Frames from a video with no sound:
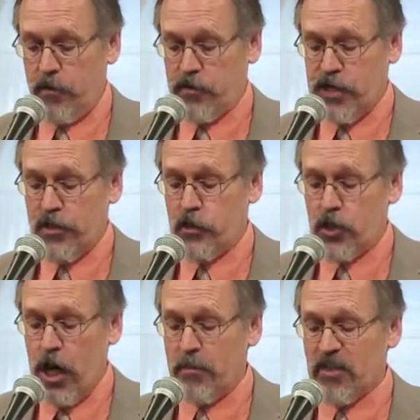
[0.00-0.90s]
The state's
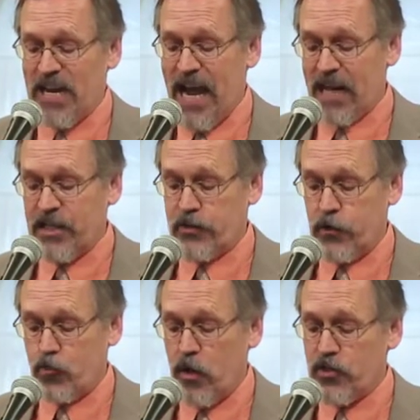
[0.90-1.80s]
job is to act
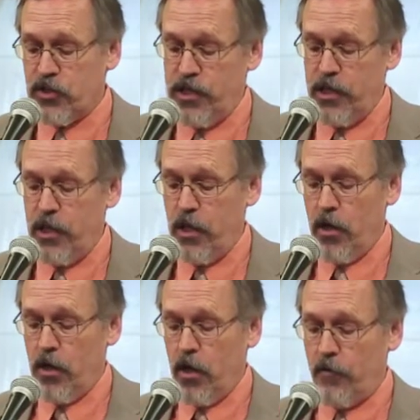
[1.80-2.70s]
as a trustee
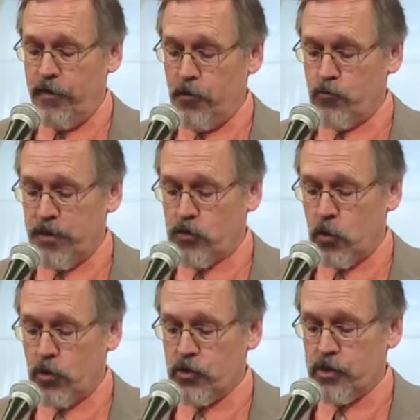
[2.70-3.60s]
of these
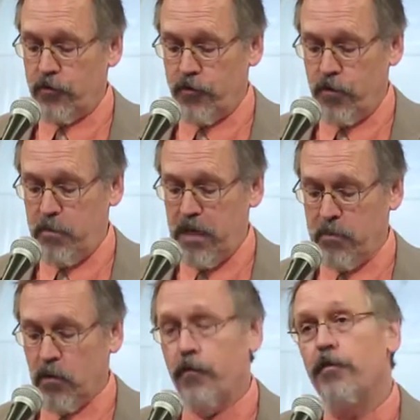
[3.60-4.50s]
resources and for the
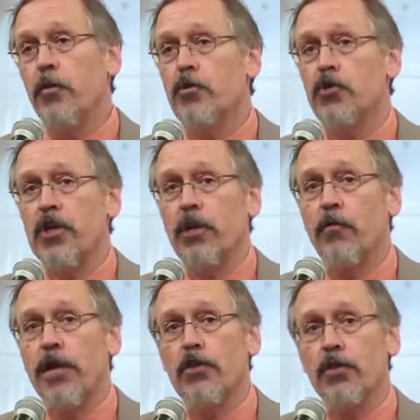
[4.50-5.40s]
people in future
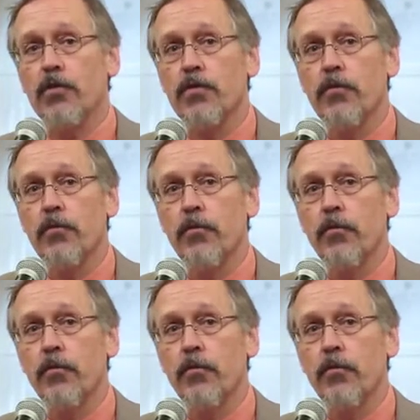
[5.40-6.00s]
generations.